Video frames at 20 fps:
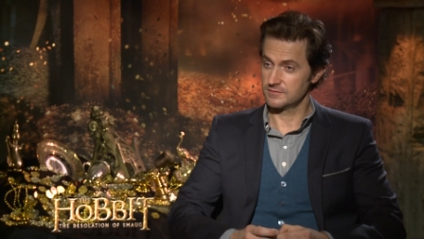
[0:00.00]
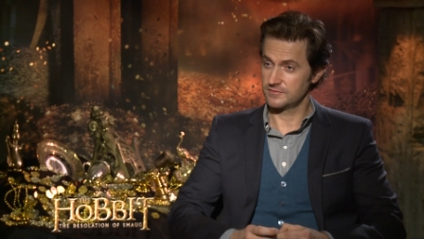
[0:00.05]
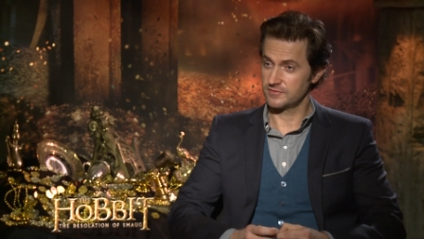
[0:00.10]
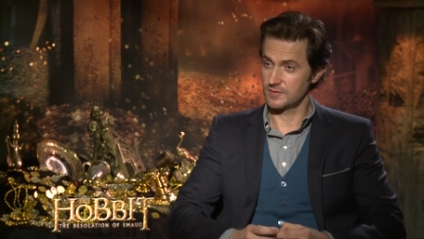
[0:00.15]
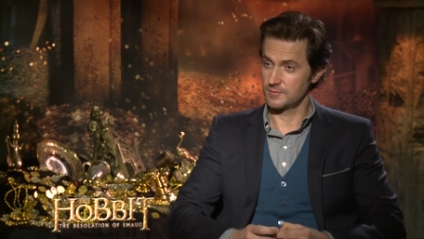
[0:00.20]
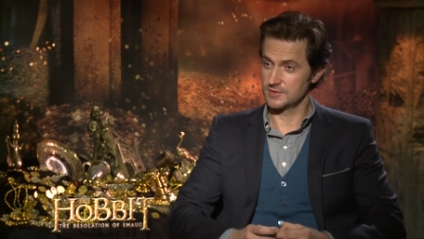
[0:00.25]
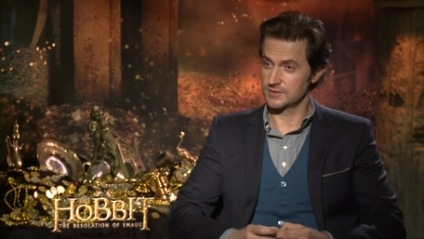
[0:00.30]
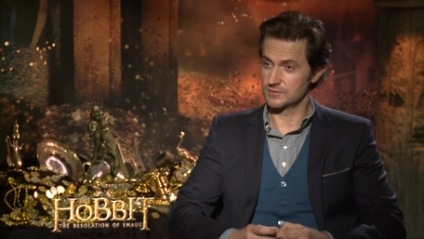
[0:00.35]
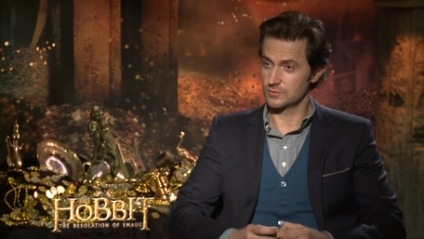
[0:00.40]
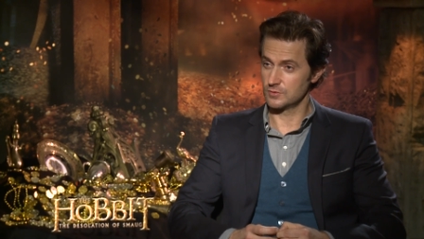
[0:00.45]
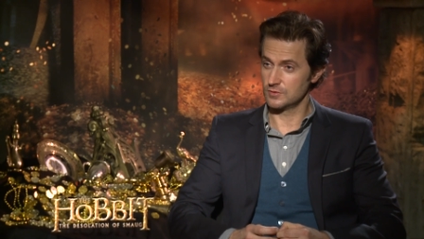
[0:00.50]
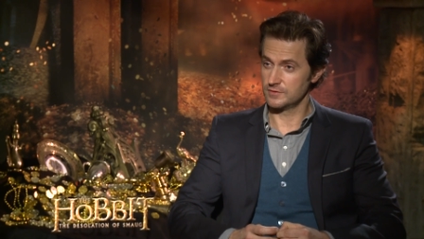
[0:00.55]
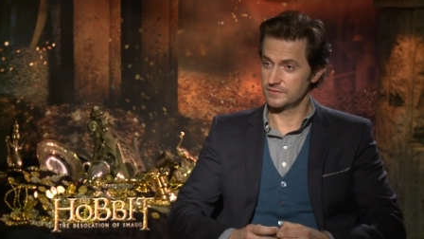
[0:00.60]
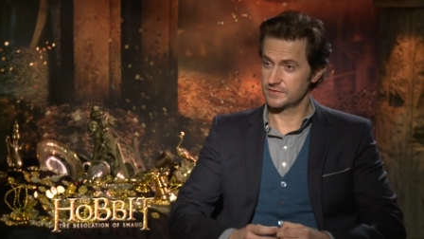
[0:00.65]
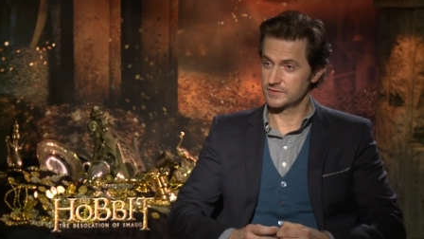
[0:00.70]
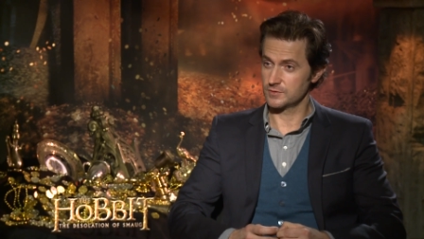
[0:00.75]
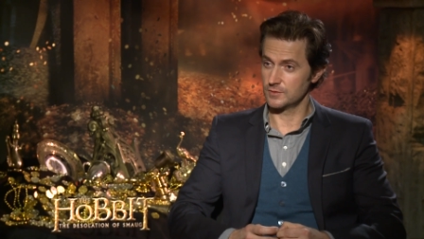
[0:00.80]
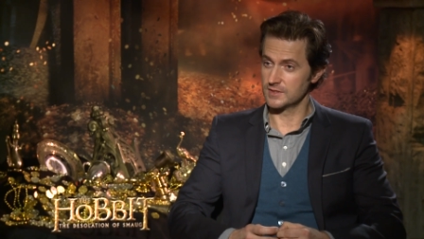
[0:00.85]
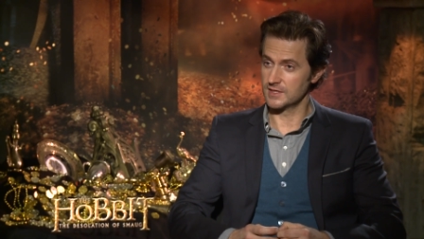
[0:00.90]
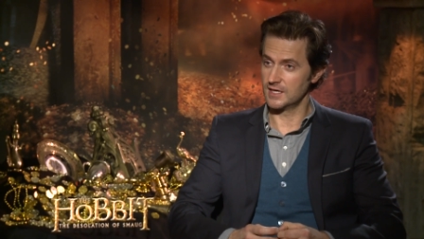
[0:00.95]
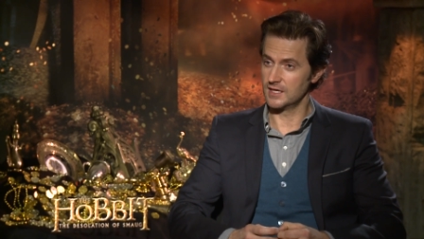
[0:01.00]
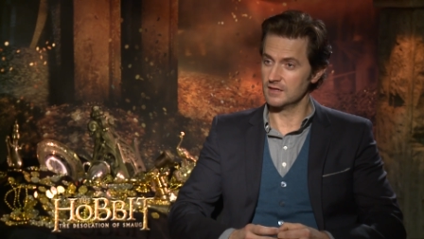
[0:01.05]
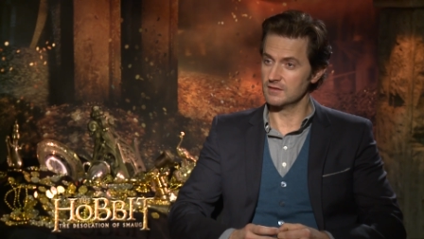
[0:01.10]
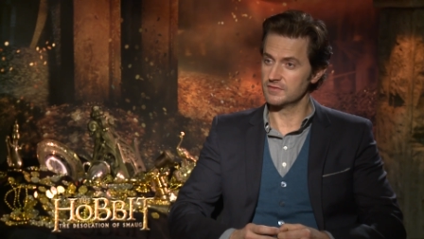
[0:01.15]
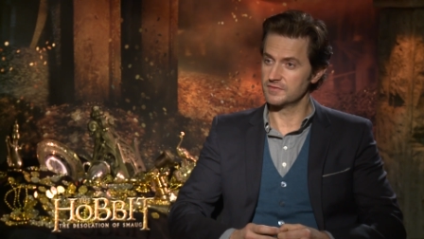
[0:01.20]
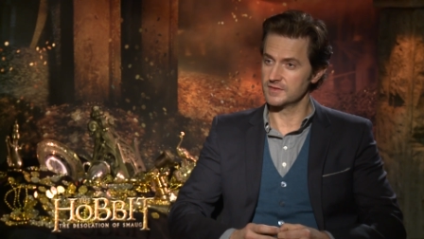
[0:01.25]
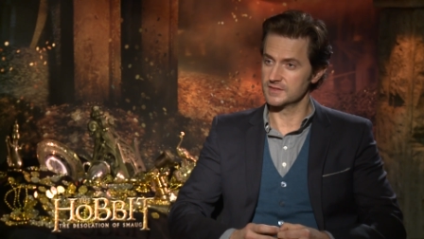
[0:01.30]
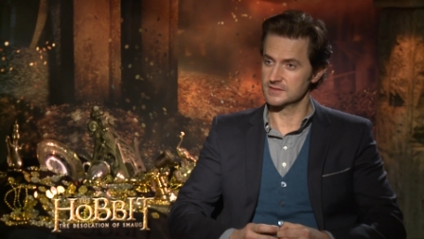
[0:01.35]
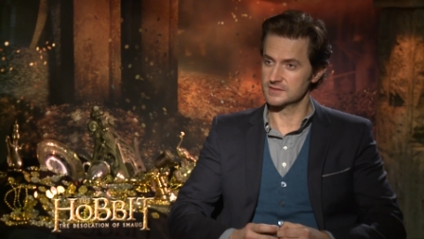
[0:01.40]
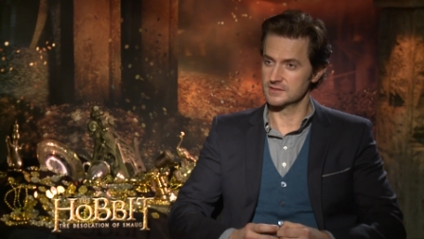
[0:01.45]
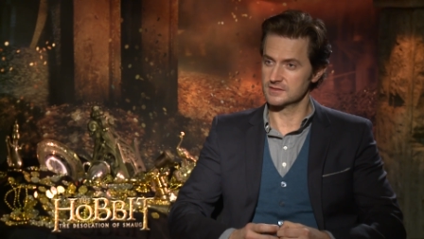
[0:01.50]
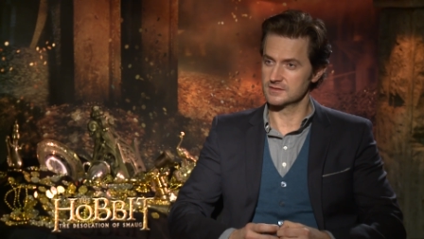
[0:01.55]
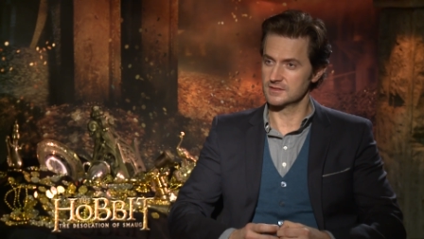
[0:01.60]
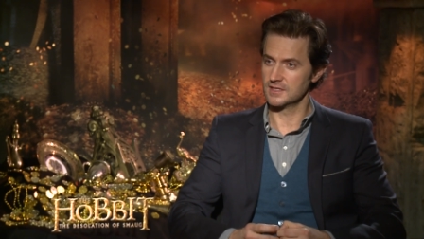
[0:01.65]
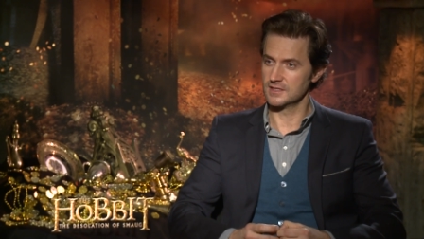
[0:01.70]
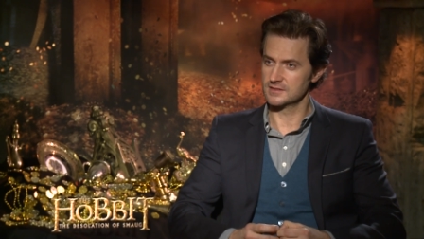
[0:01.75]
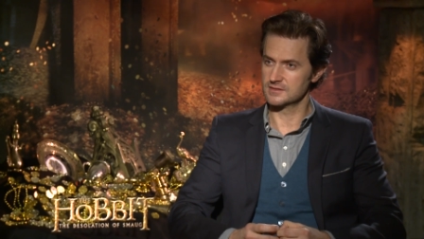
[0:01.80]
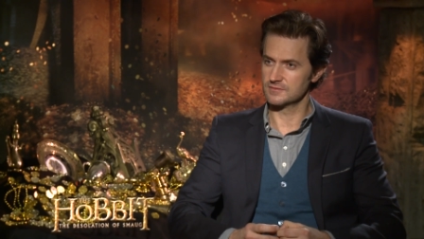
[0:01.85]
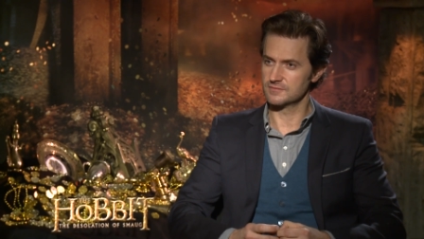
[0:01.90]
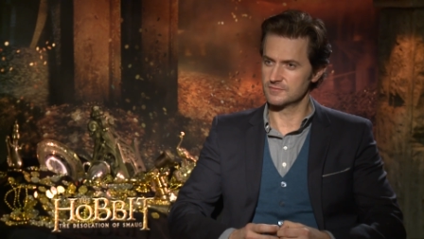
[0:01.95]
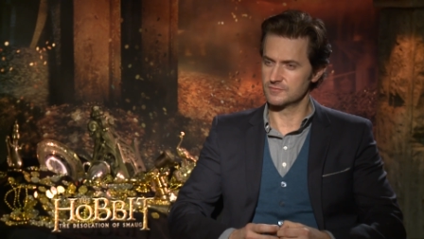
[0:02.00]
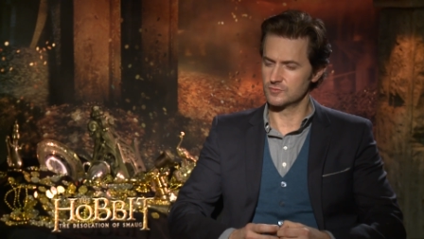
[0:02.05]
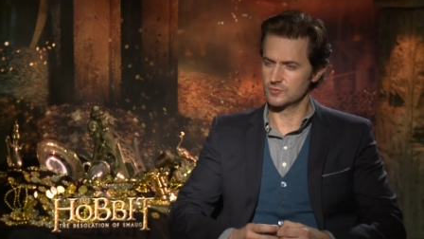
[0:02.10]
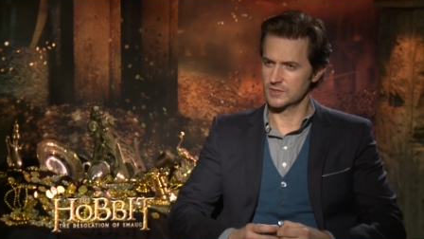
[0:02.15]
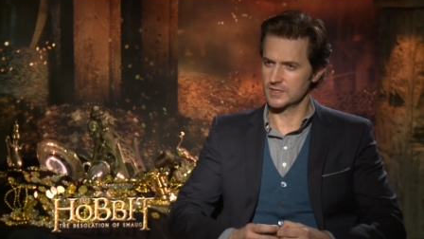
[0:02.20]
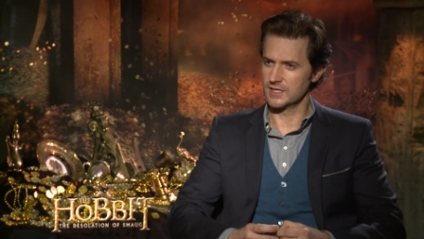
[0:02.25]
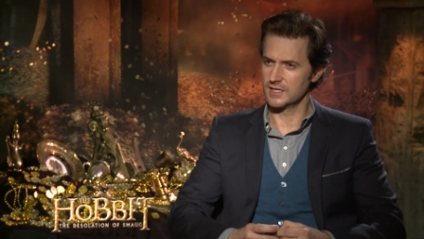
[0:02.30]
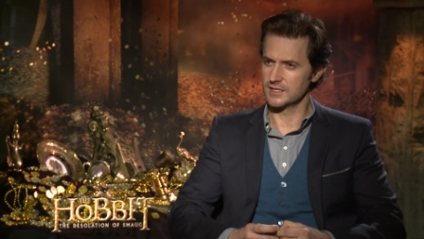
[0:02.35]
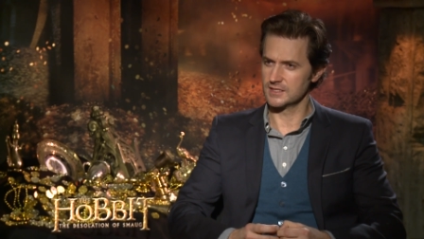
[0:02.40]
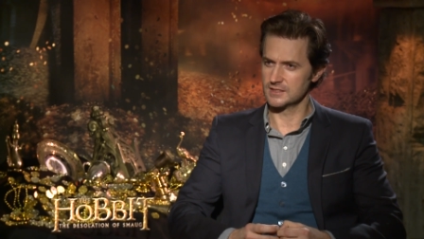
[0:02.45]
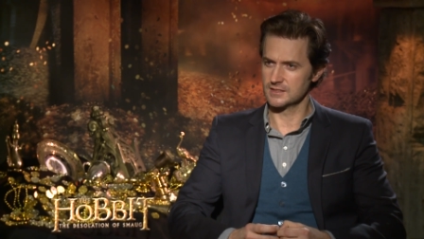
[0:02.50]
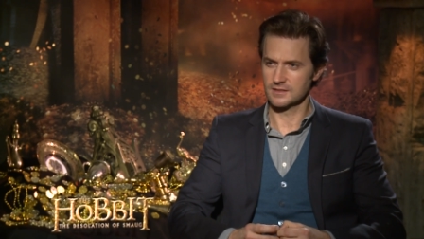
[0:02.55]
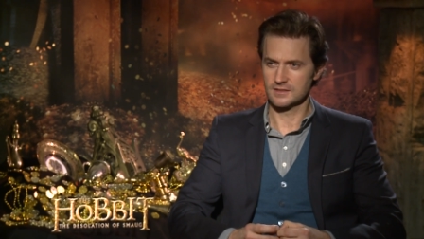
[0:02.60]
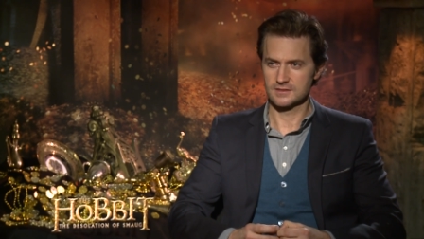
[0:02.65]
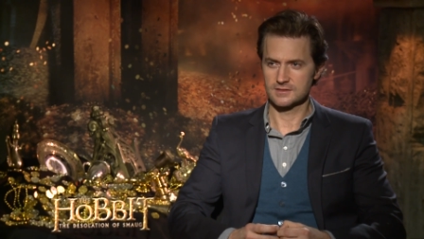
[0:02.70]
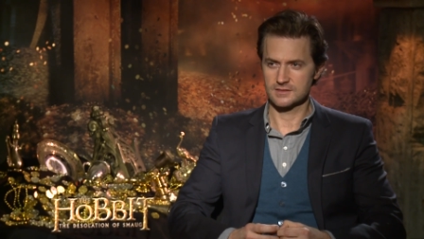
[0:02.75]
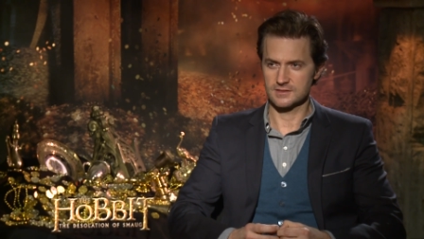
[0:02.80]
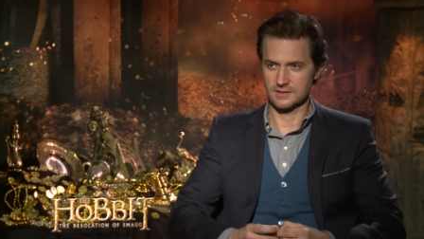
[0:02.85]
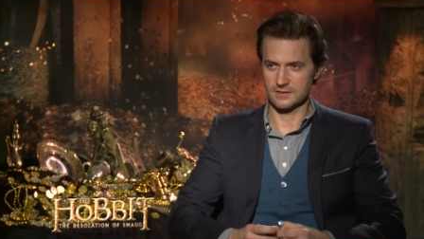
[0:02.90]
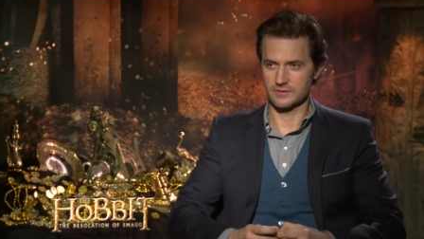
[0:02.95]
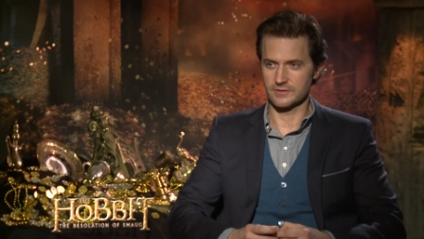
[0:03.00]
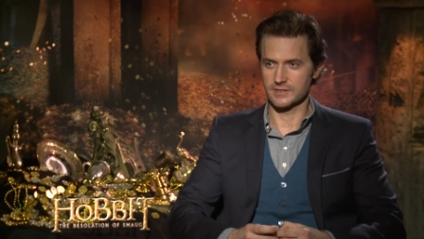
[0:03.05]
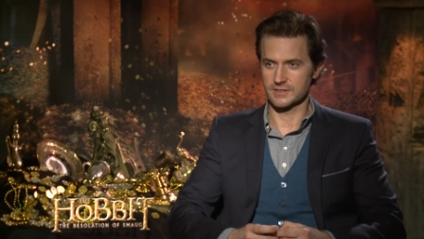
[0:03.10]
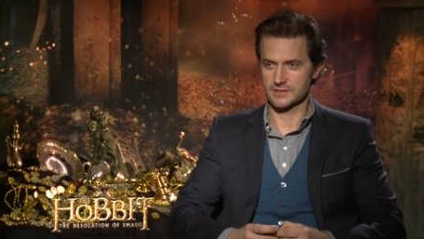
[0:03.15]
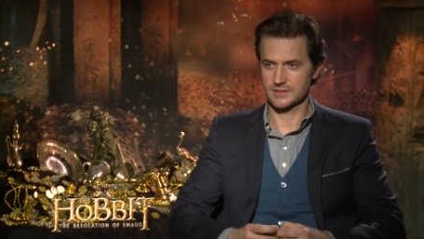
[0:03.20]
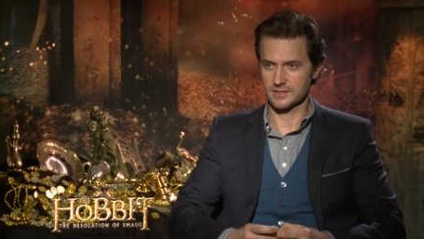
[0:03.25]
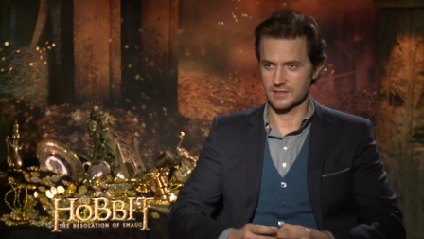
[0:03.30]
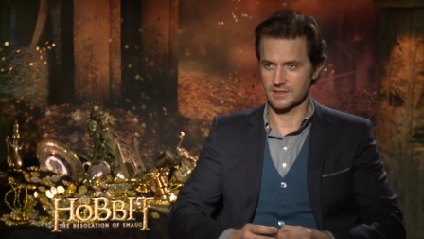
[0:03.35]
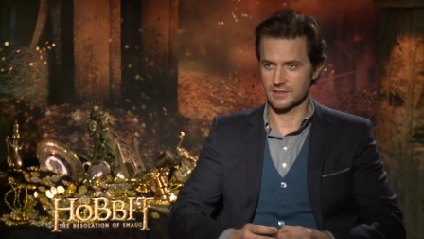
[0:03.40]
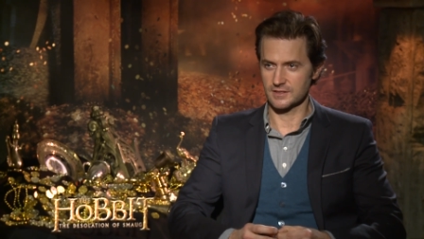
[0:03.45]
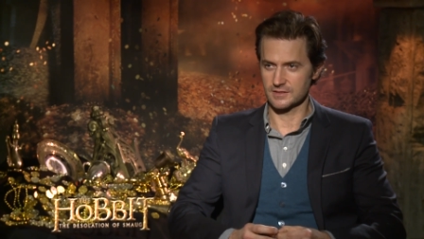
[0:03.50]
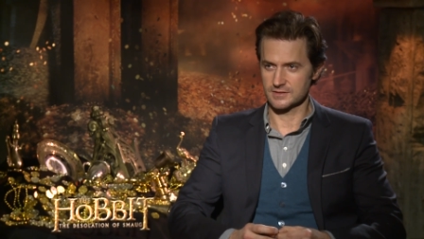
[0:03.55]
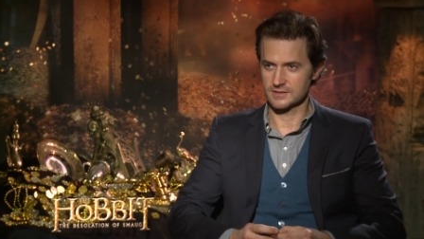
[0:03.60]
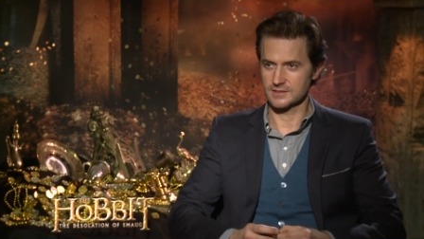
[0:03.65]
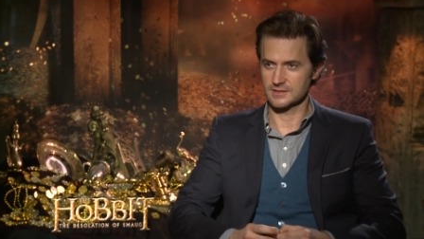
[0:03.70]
from a dwarf to an elf is a, is a really serious curse.